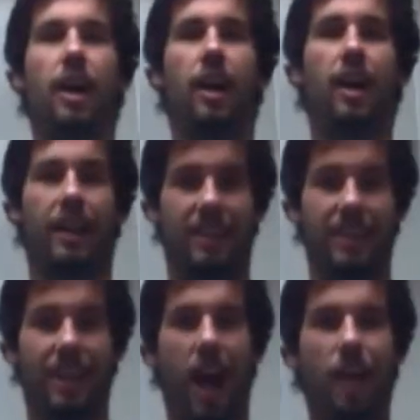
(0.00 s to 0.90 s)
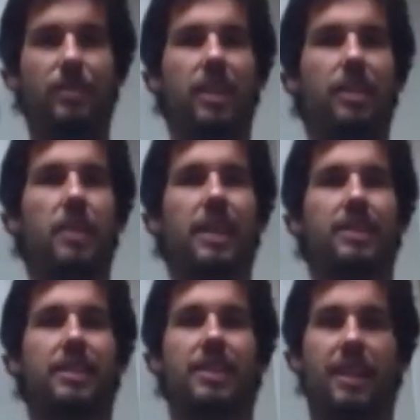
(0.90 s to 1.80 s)
Hi, I'm Jacob
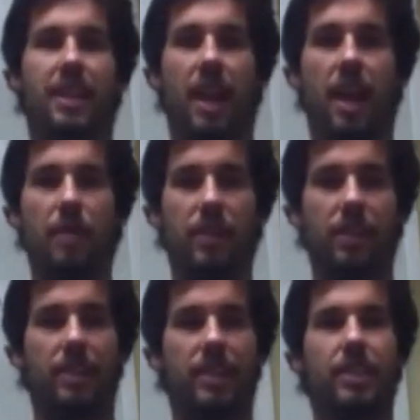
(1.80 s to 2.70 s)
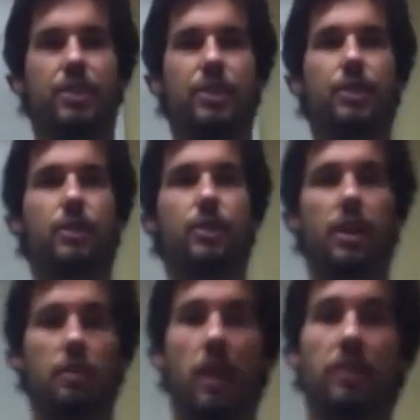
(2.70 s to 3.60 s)
Hansen, and I'm here to teach you
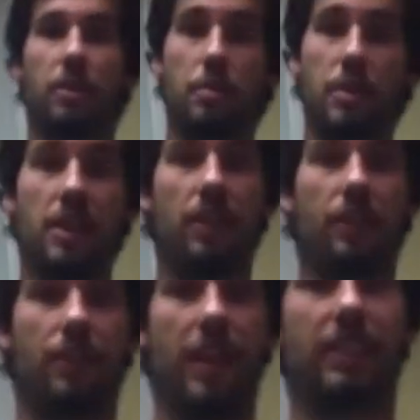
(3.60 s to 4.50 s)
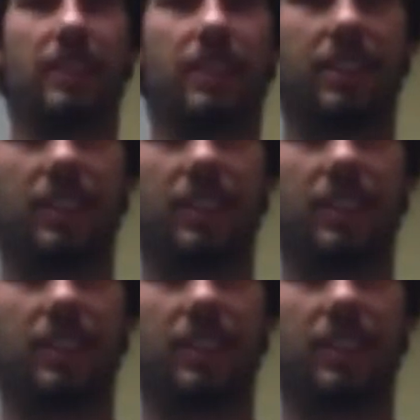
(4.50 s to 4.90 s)
about the media effects